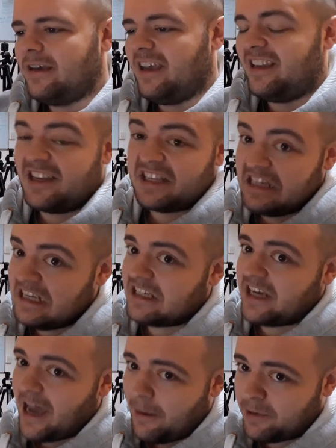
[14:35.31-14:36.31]
it doesn't need
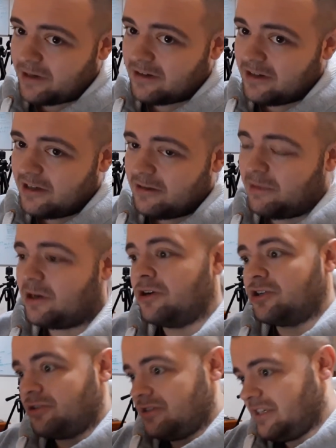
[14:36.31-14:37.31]
to happen
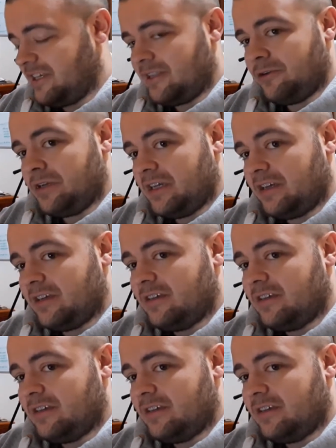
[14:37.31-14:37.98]
because you're deloading.